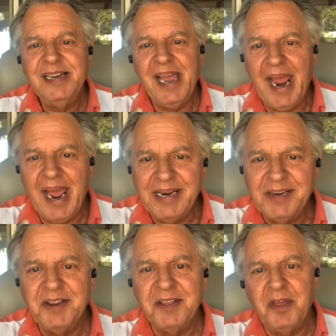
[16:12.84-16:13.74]

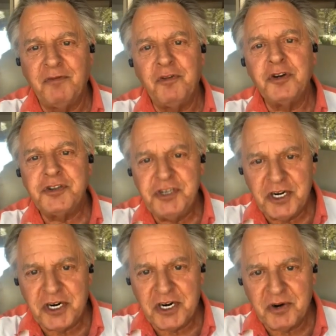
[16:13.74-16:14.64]
And the first
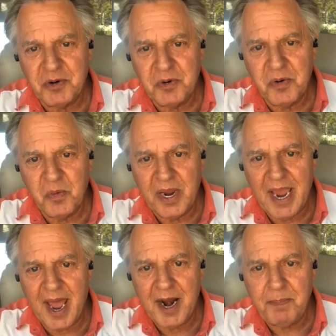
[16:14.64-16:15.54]
year we
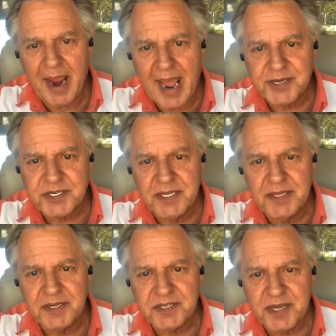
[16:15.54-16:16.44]
got it passed in
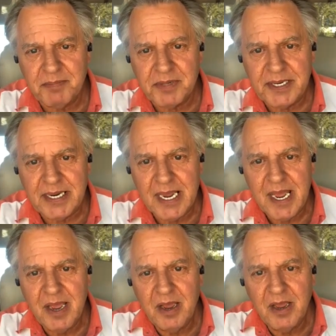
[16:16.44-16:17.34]
the Assembly,
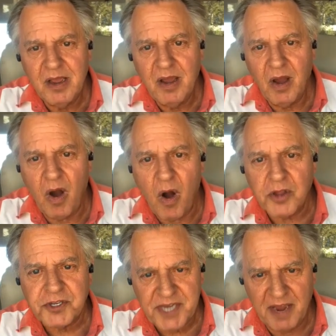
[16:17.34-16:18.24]

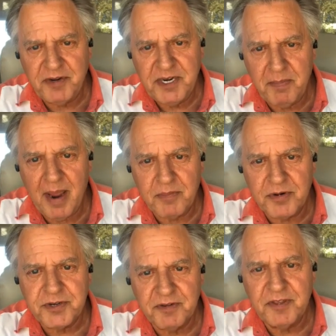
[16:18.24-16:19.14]
all 70
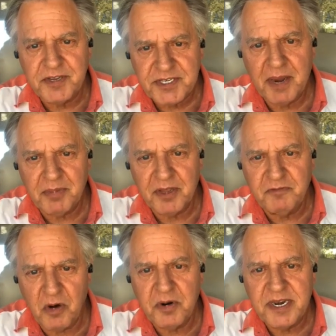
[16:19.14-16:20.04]
members of the Assembly
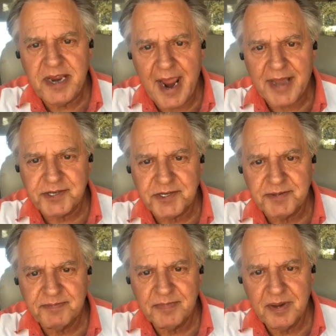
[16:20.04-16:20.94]
voted yes.
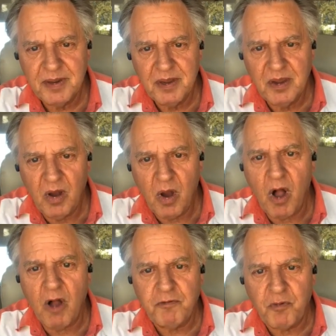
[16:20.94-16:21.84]

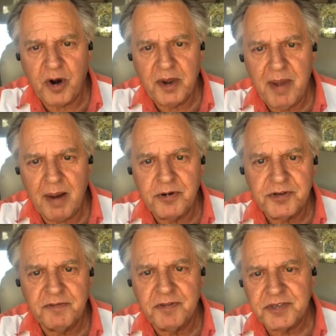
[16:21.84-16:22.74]
All 40
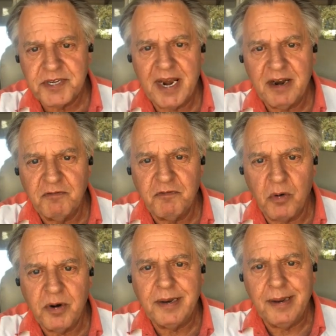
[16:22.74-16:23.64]
members of the Senate
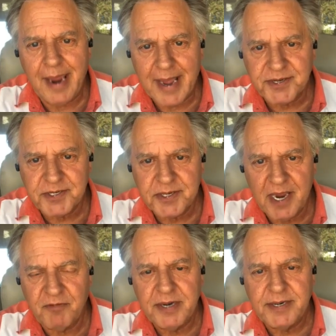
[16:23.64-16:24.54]
voted yes,
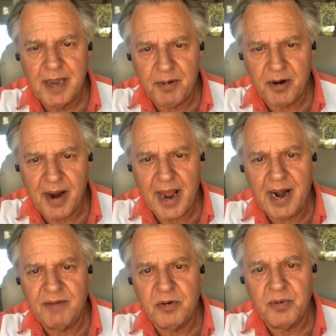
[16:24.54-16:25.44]
every Democrat,
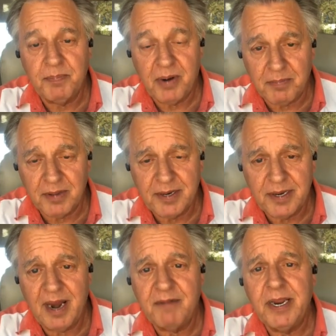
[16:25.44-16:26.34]
every
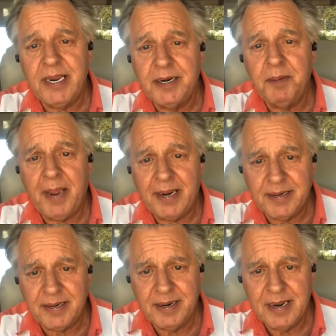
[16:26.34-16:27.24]
Republican, every
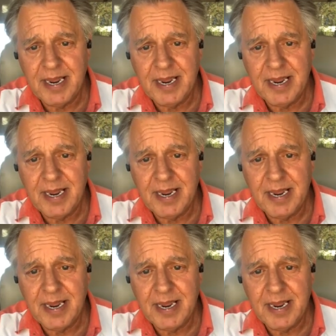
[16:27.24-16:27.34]
independent.